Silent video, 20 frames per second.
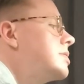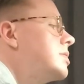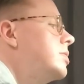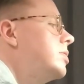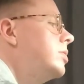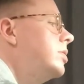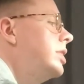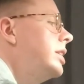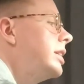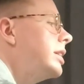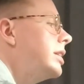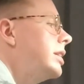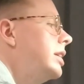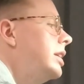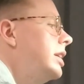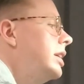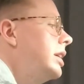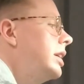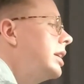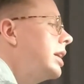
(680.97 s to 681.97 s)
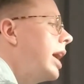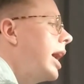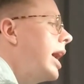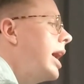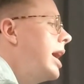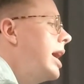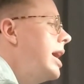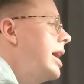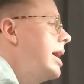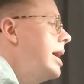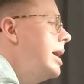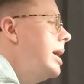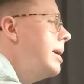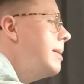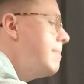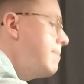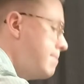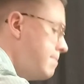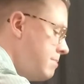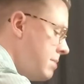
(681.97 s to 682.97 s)
chord in A
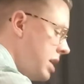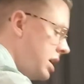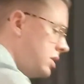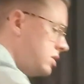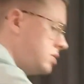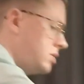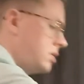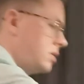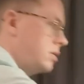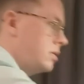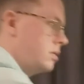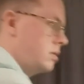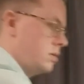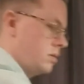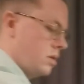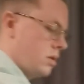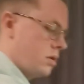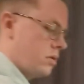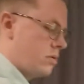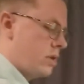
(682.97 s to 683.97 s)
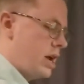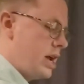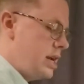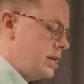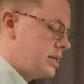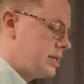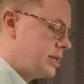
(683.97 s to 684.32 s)
major, all right?